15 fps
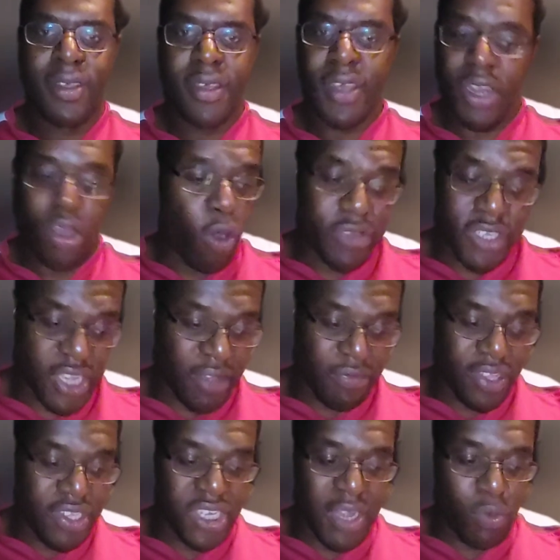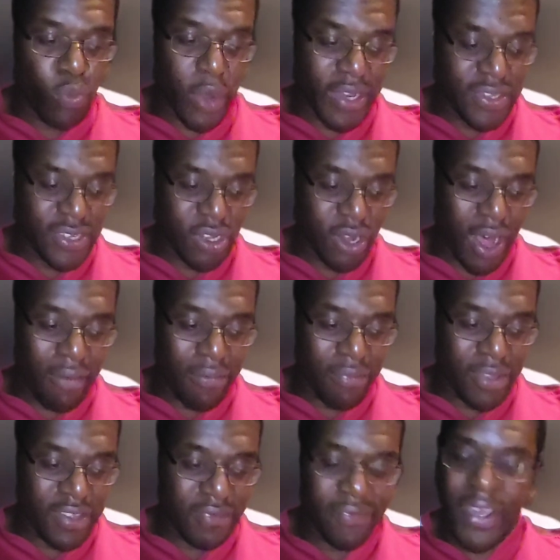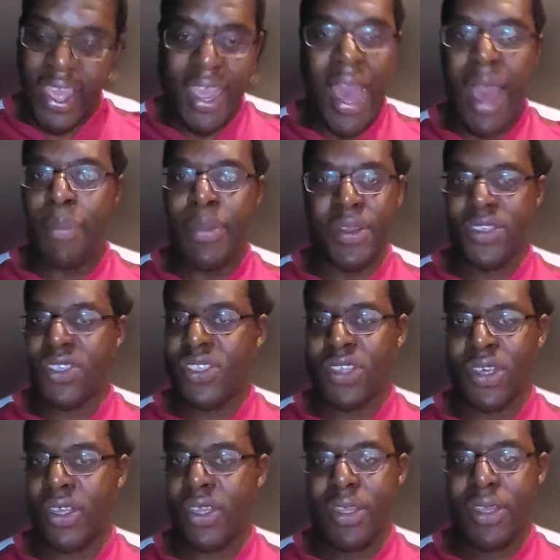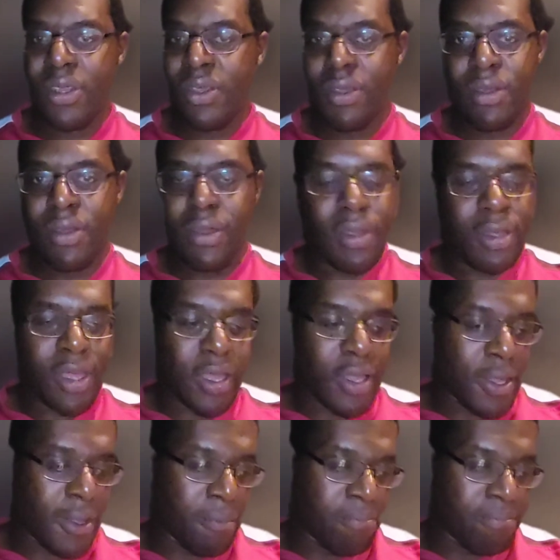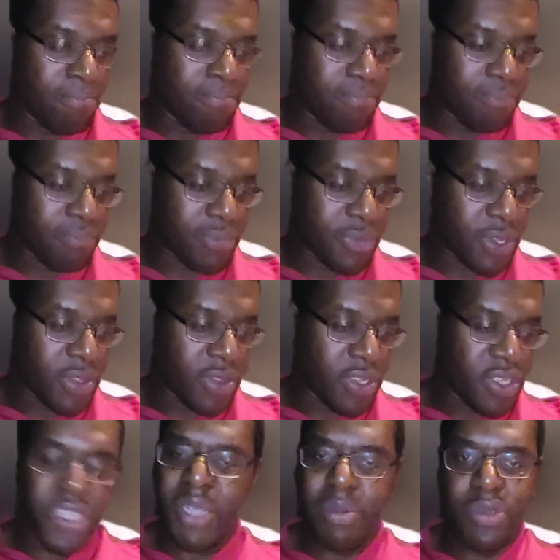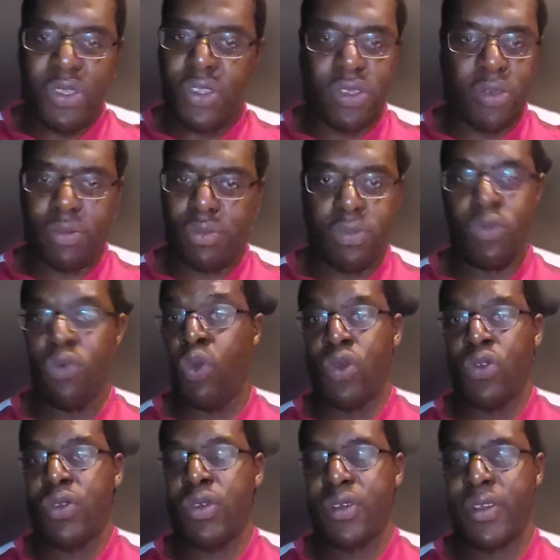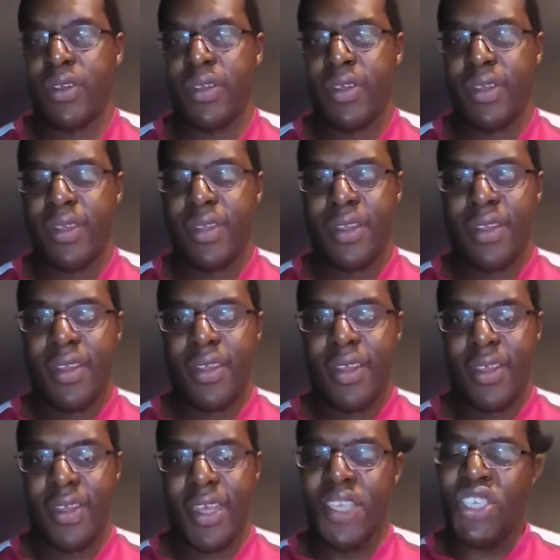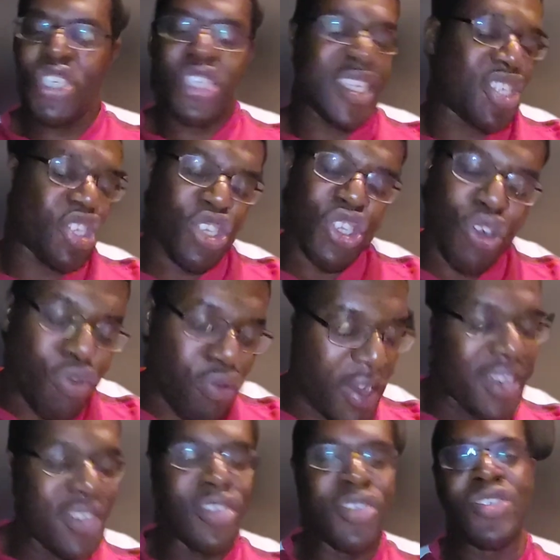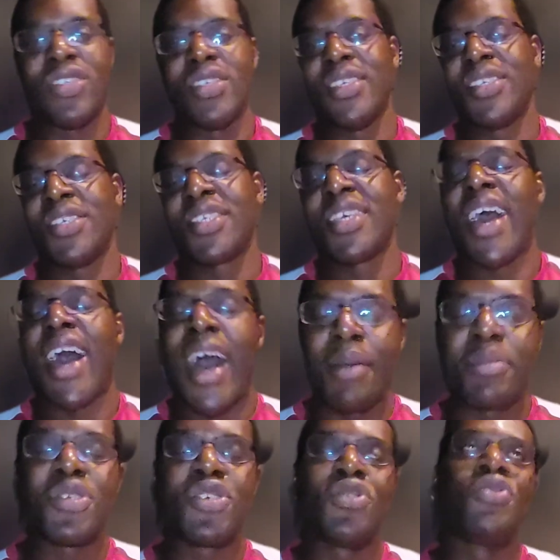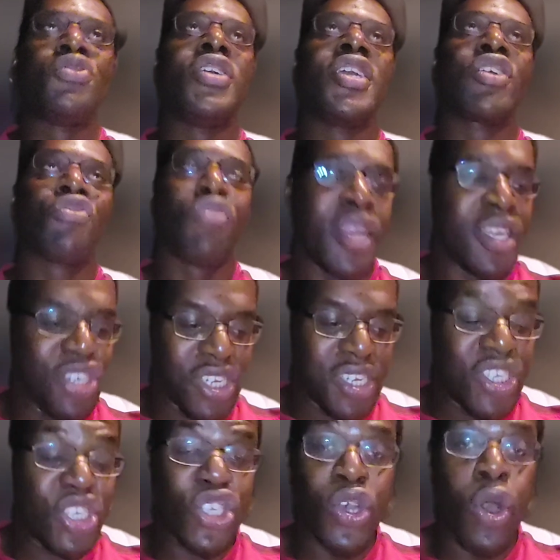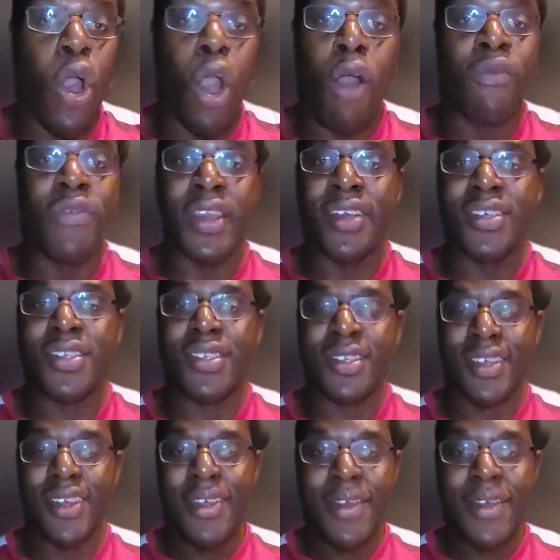And obviously, if the team wins, they'll have this fake happiness that the team's won. It's just cringe. It's just absolutely cringe, and it's so obvious.